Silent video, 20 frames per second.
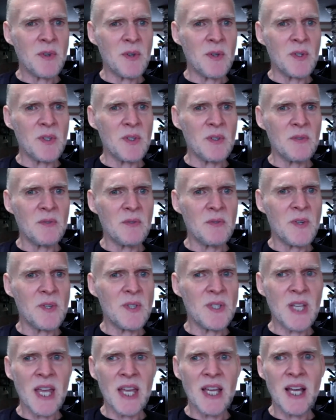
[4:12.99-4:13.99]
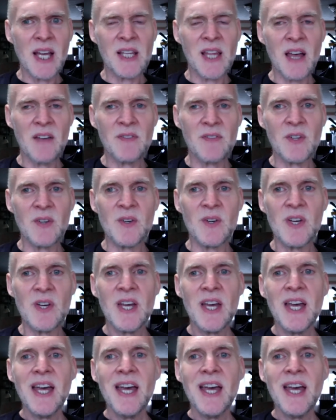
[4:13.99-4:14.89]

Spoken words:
for saying I love you?